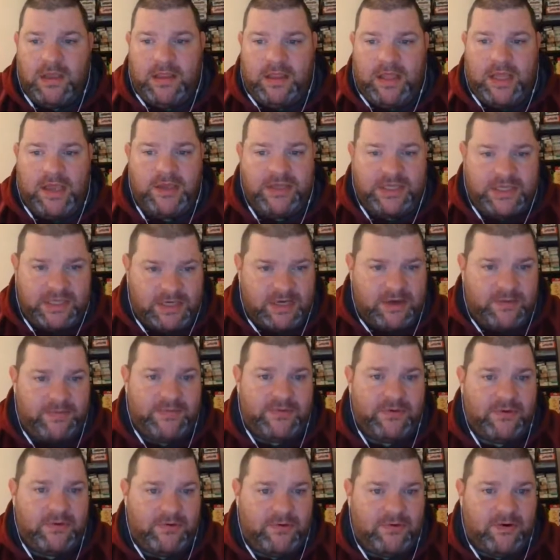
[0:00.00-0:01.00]
They used to come
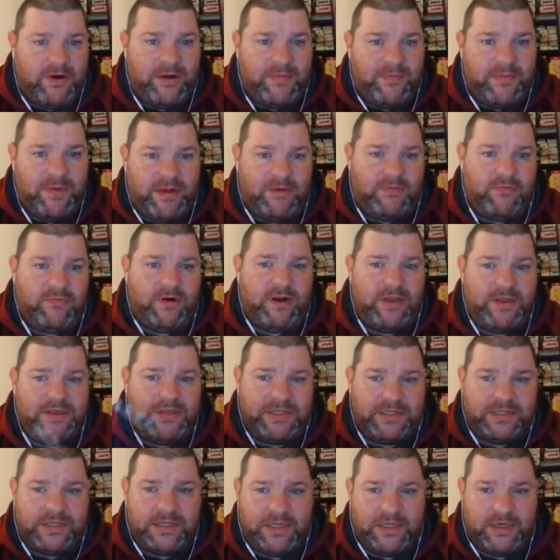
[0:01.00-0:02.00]
through quite a bit. When I
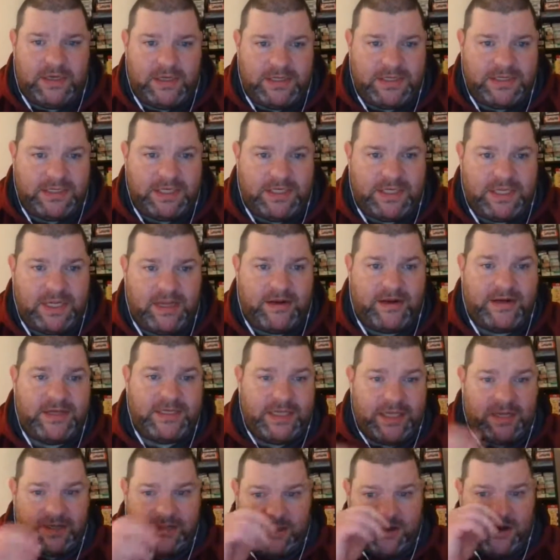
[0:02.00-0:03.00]
used to sit down in
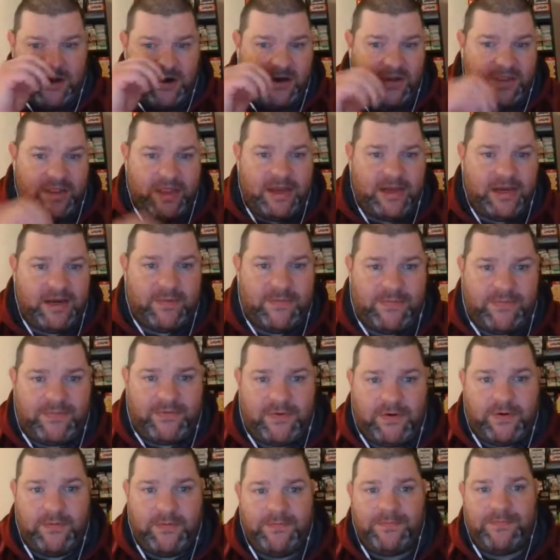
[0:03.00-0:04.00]
Taylor Yard, they'd come
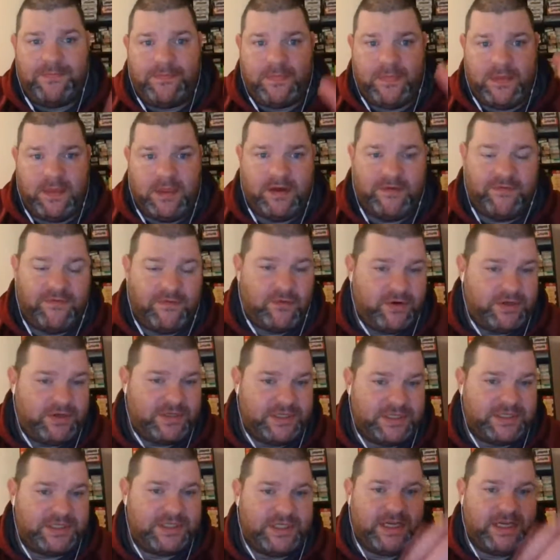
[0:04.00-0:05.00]
through. And, of
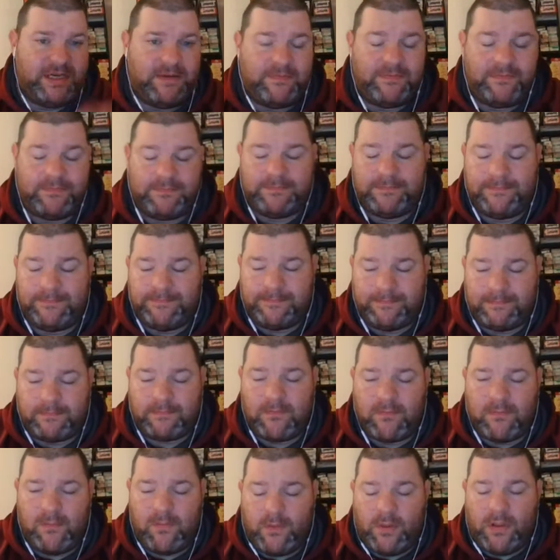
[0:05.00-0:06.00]
course, you'd see them
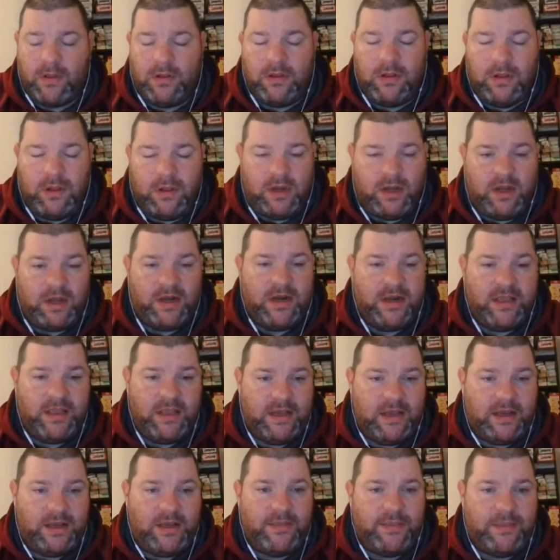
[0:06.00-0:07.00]
on
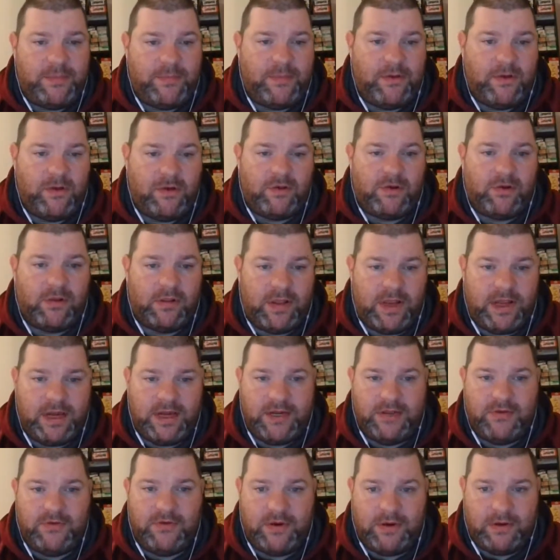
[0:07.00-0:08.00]
the Pocono line
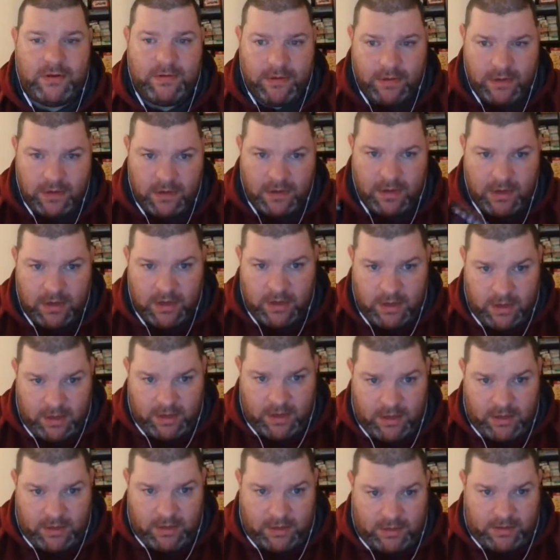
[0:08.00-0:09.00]
doing
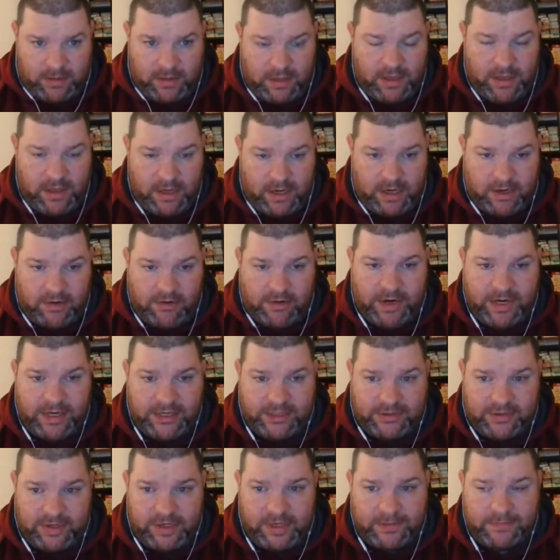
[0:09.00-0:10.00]
the grain
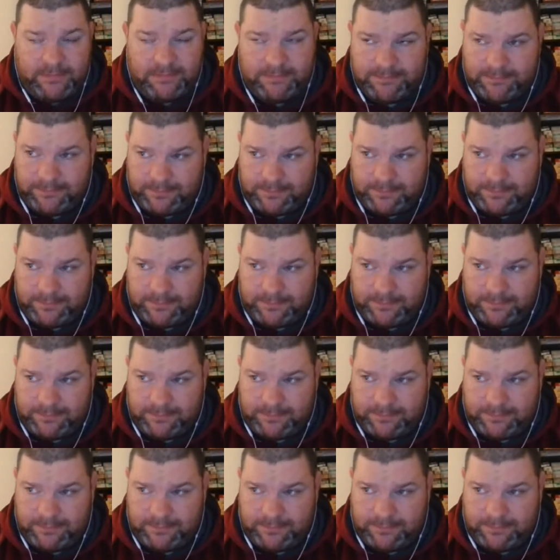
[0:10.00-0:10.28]
train.